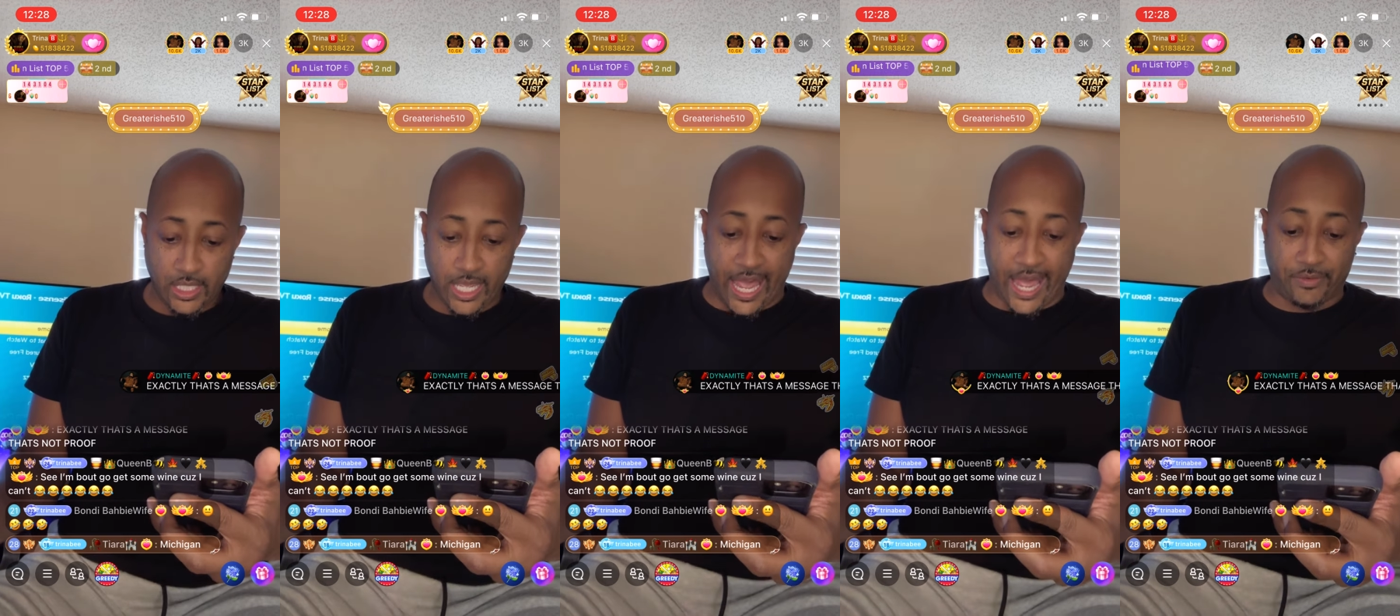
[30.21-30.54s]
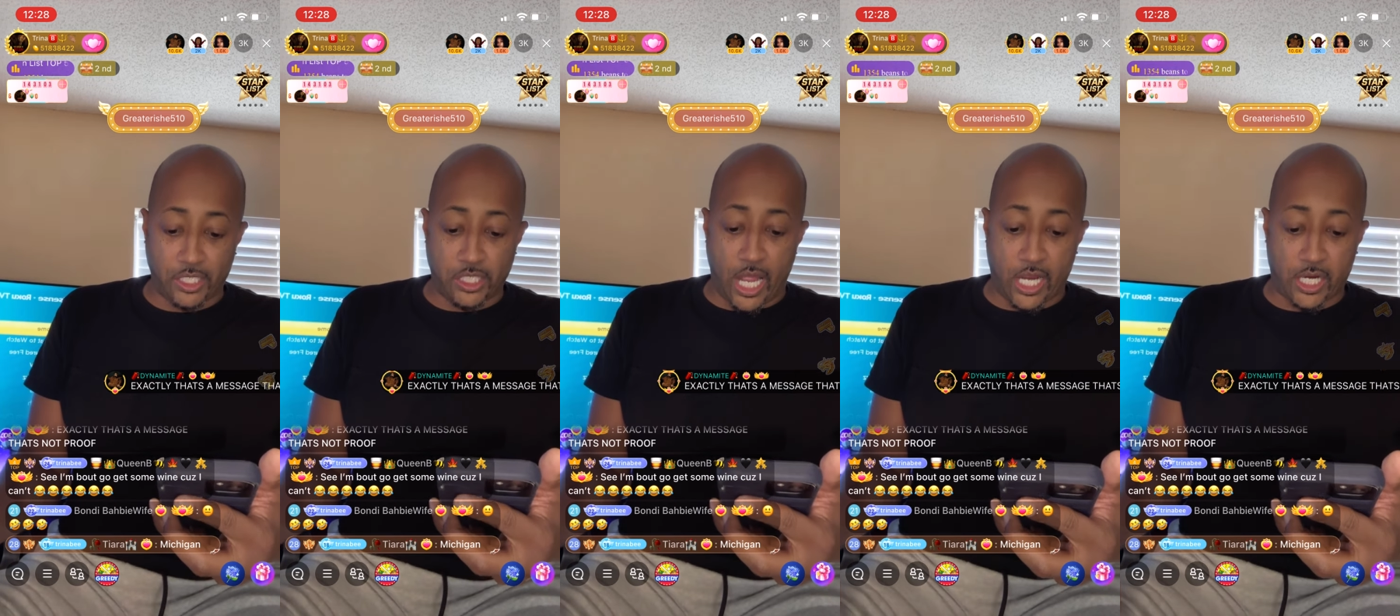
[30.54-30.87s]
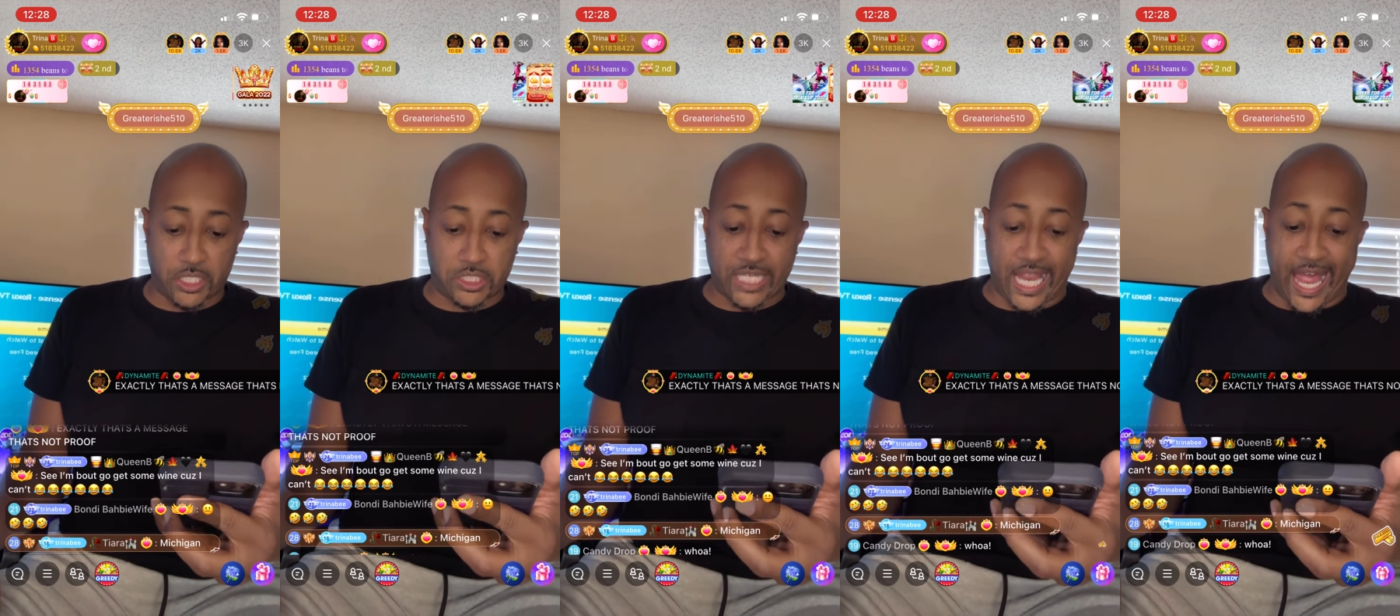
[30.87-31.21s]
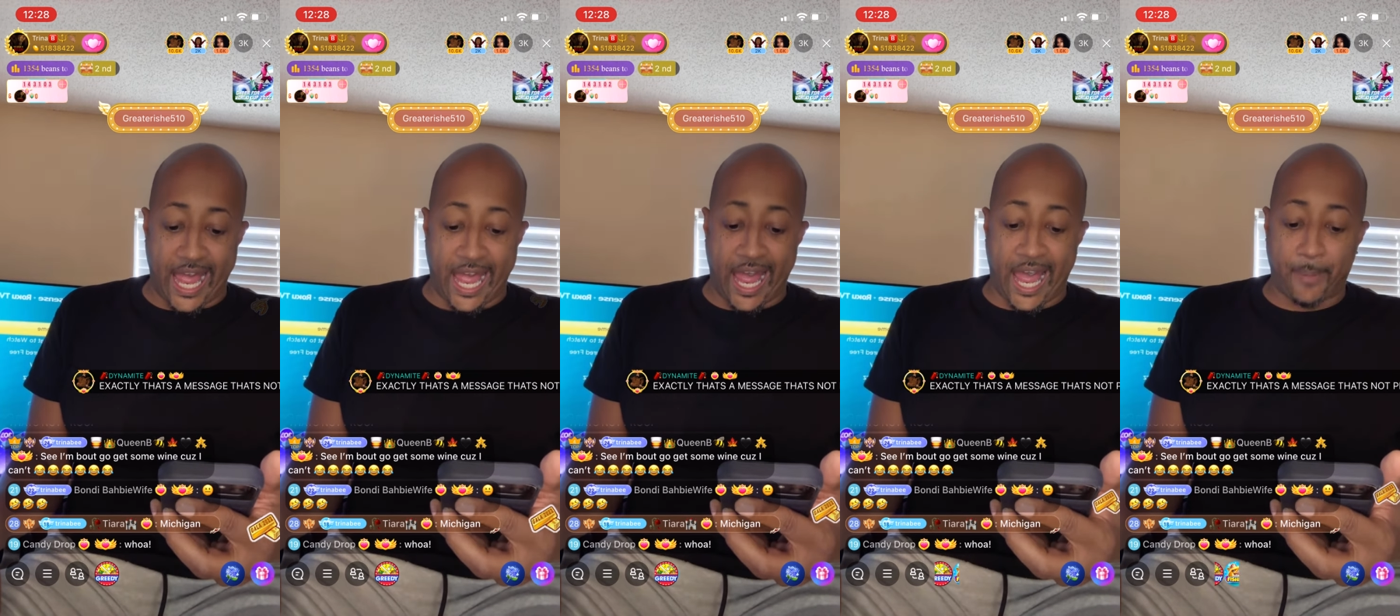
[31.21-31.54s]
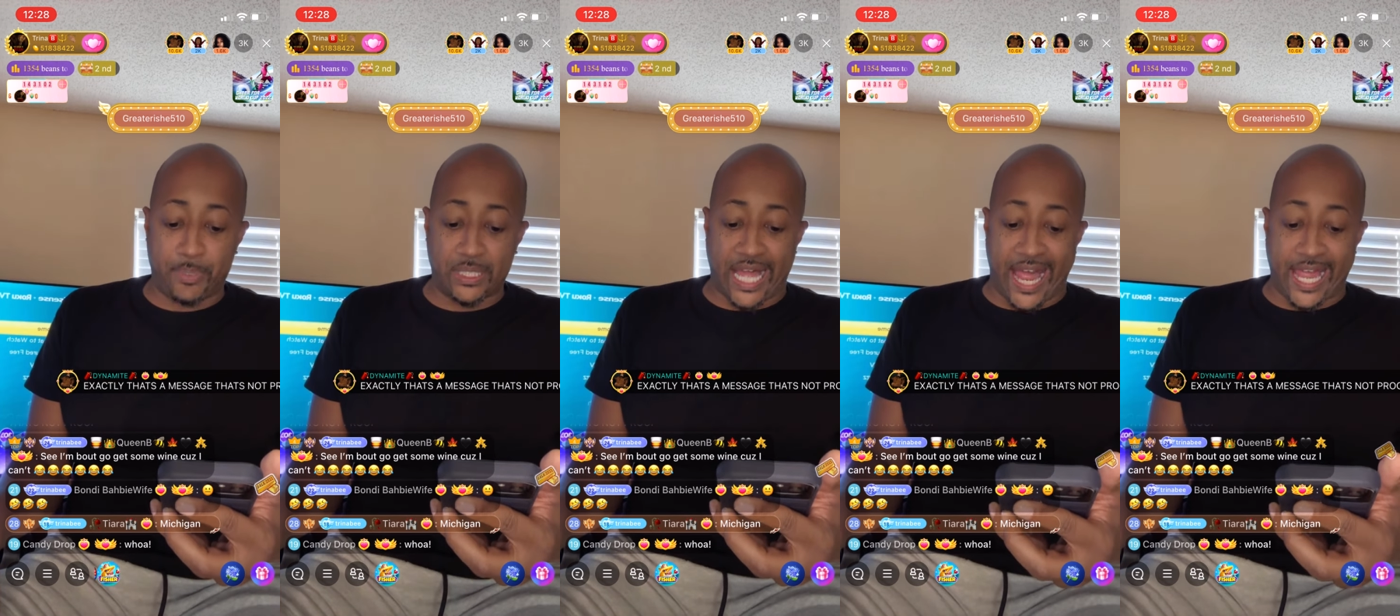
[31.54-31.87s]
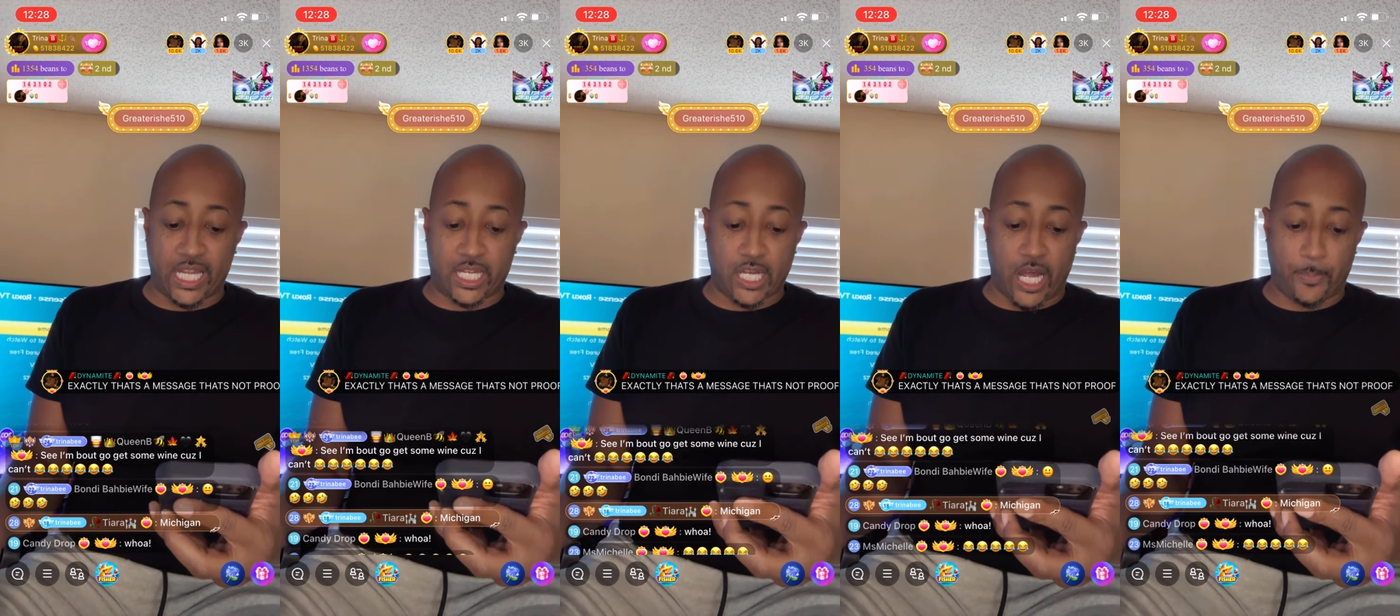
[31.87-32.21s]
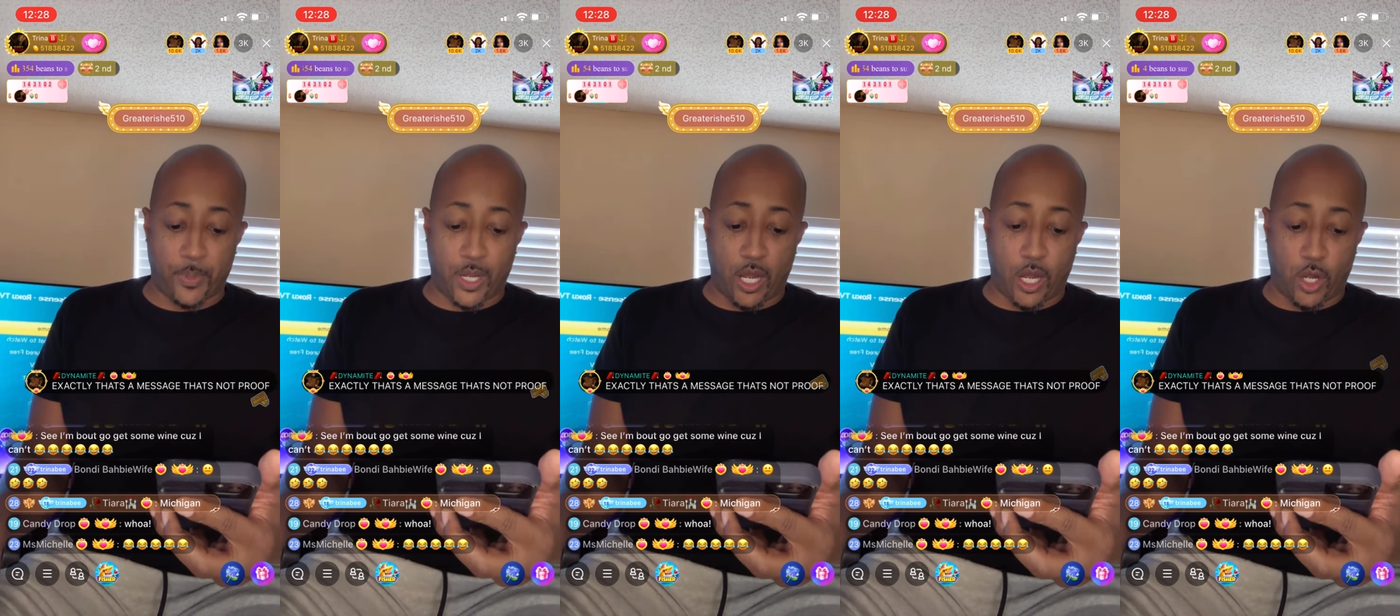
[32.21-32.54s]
Have the younger child, a blind couple,